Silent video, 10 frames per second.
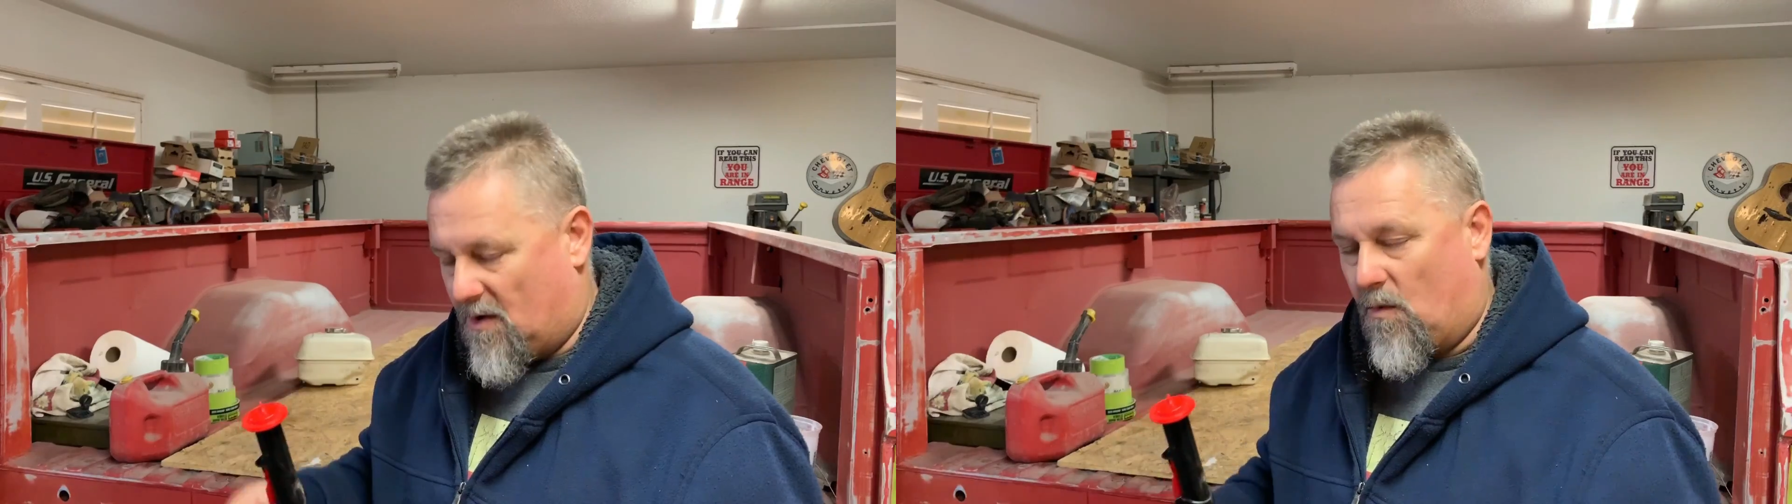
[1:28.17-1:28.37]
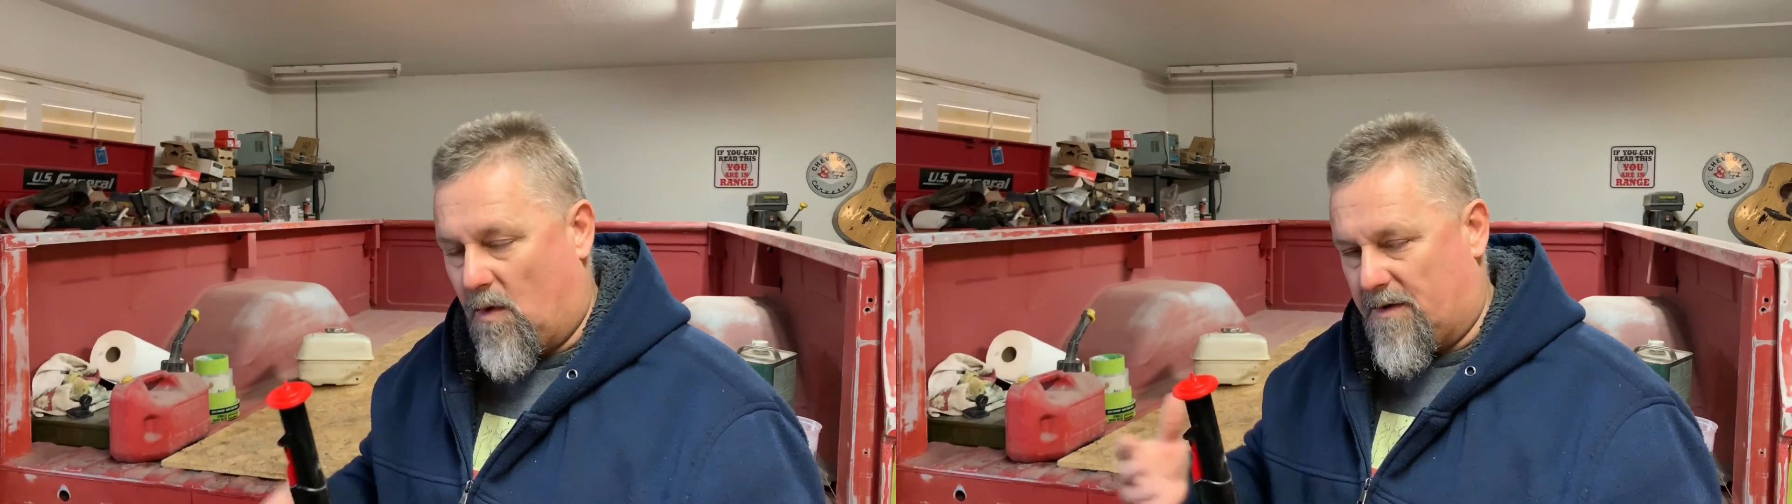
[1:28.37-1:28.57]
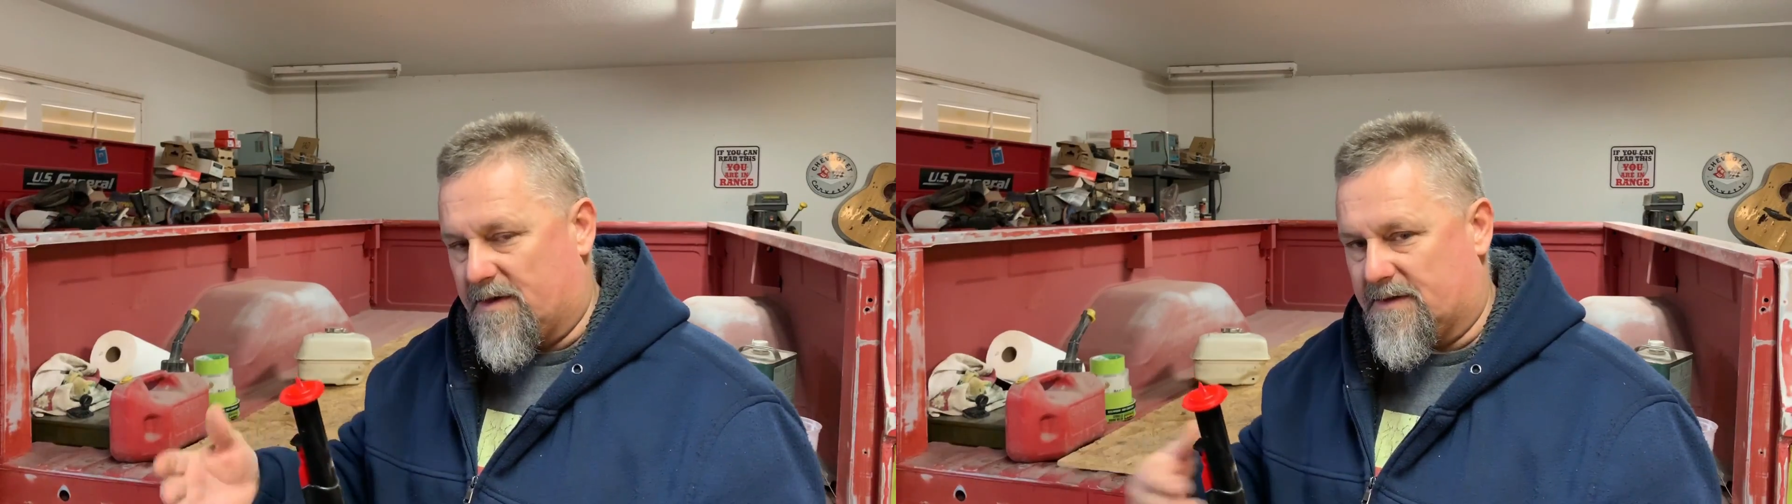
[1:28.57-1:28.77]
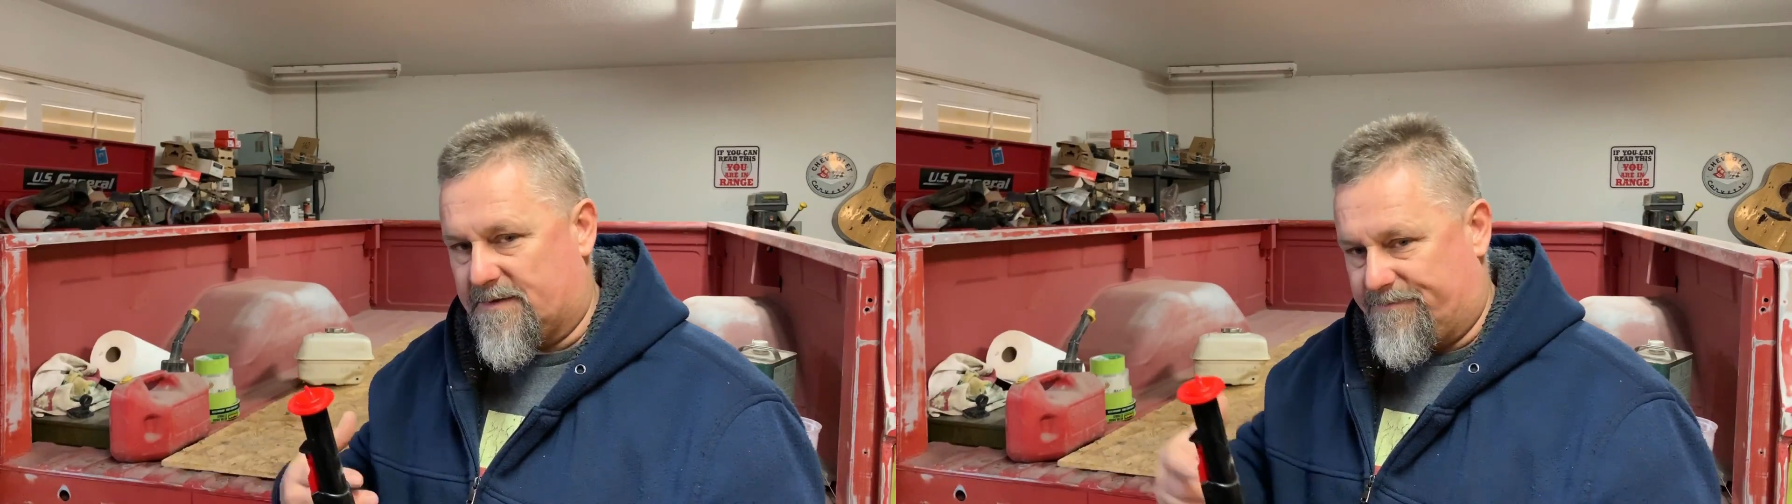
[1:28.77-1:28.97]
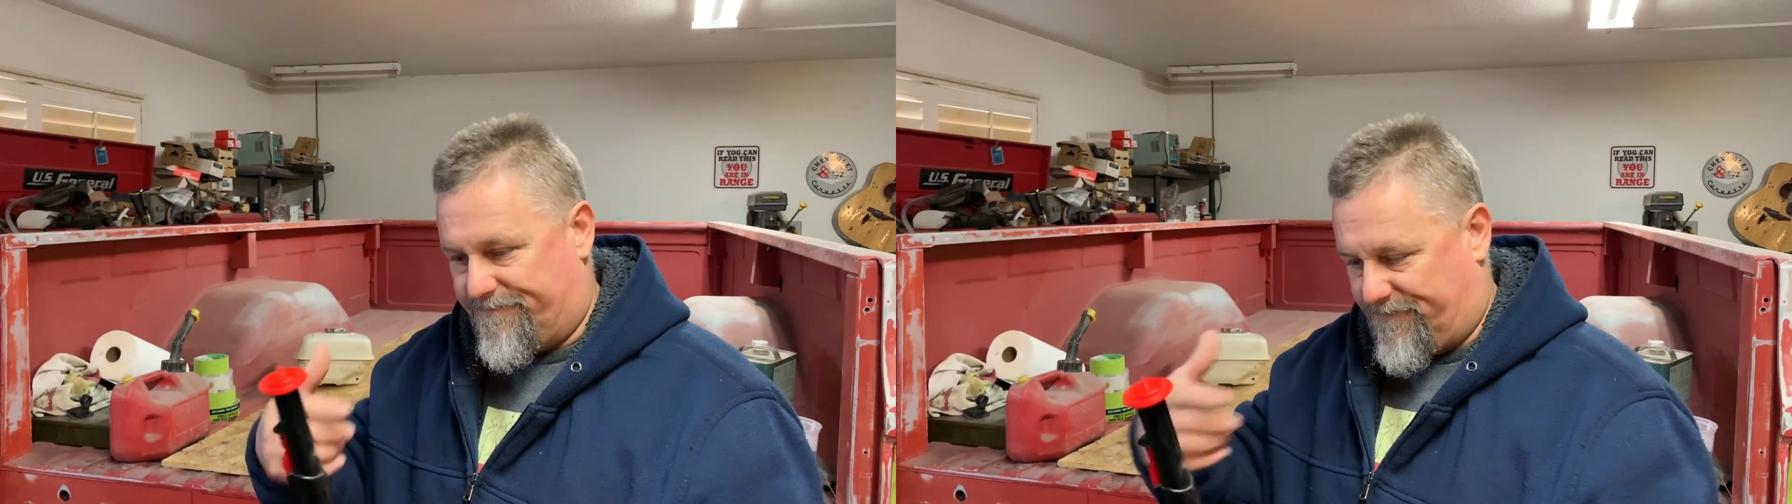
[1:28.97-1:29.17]

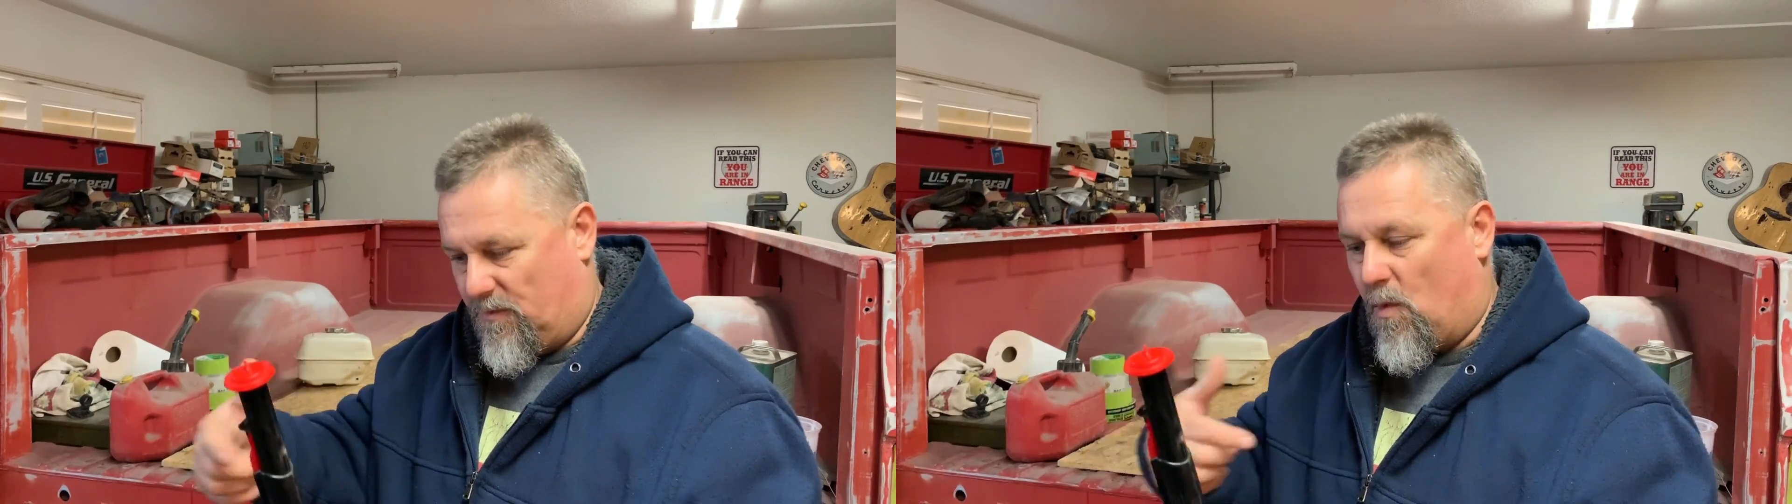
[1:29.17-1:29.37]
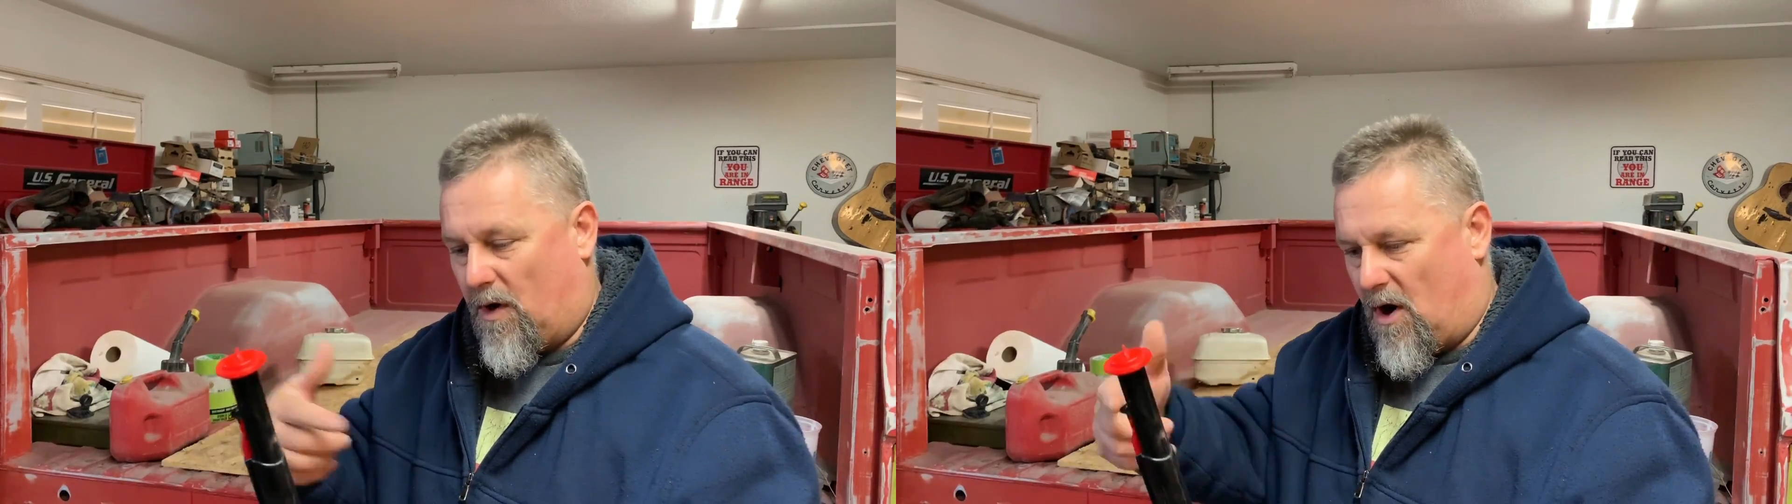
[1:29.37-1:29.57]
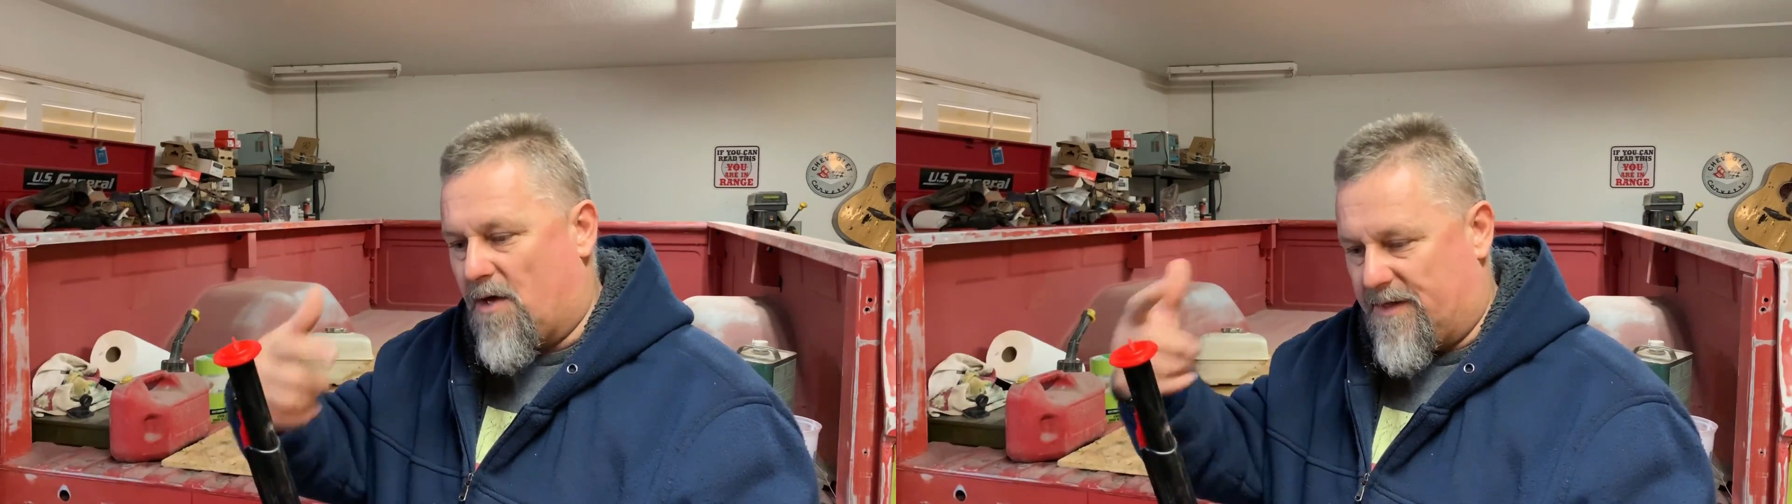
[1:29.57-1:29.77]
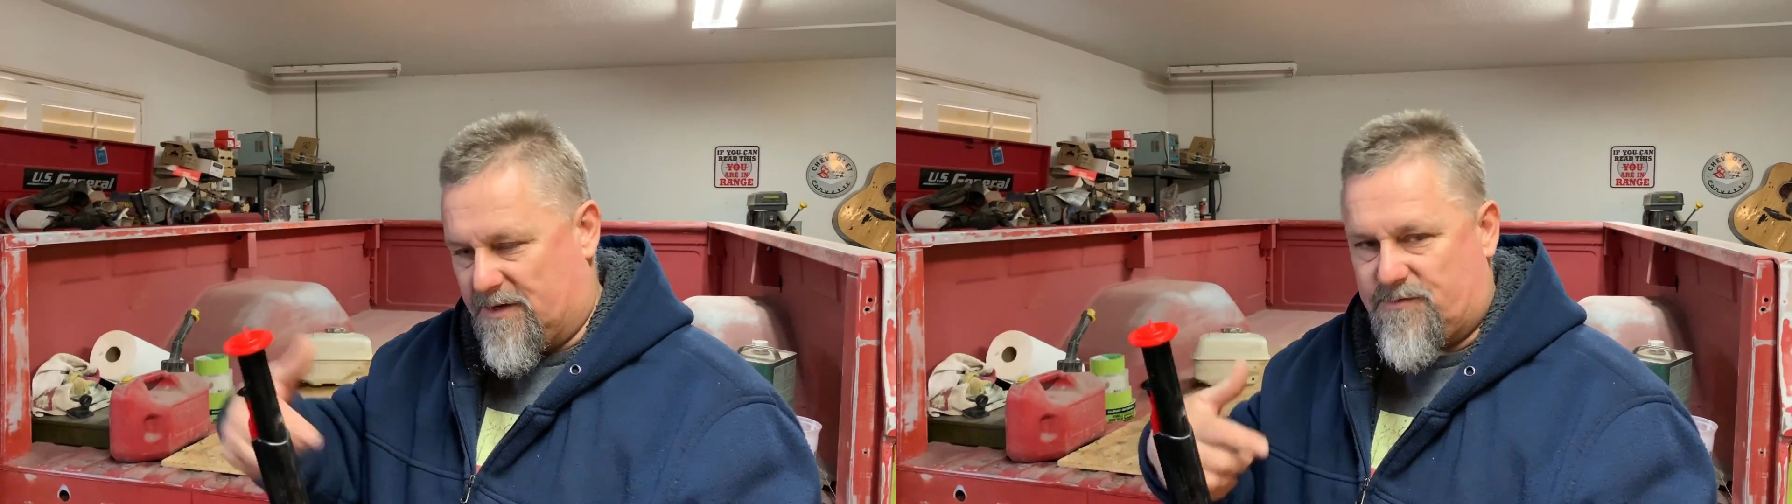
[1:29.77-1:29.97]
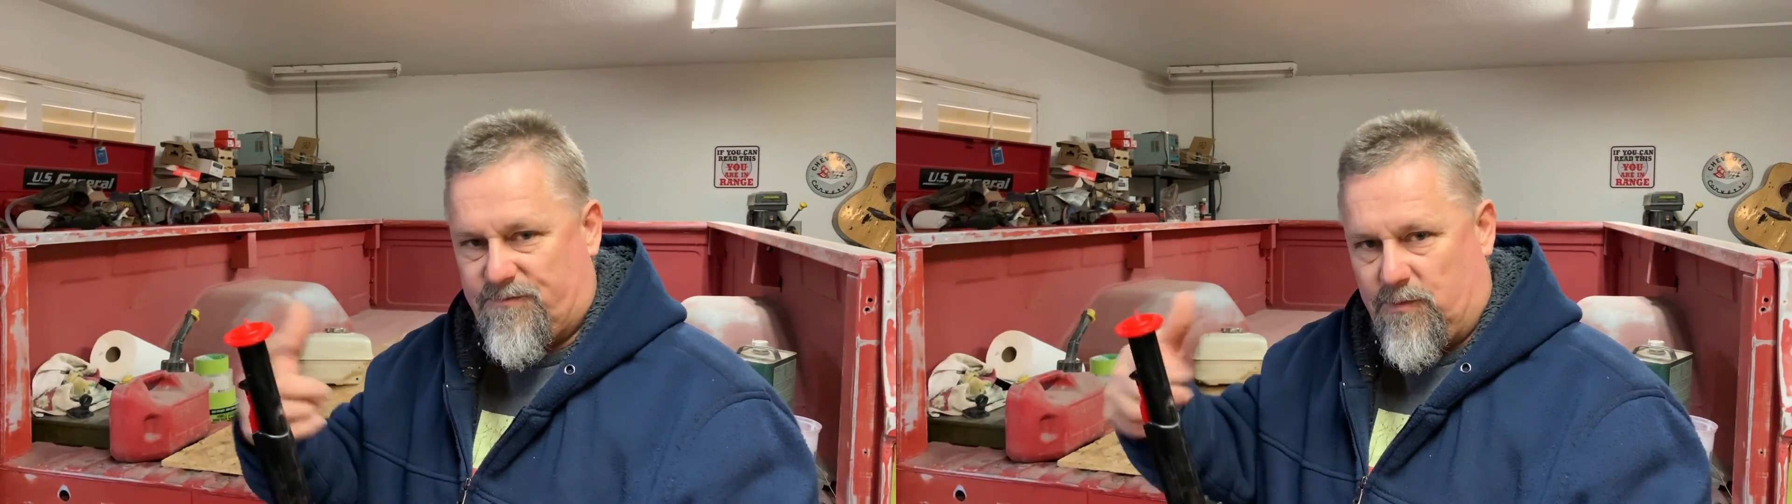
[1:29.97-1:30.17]
where all this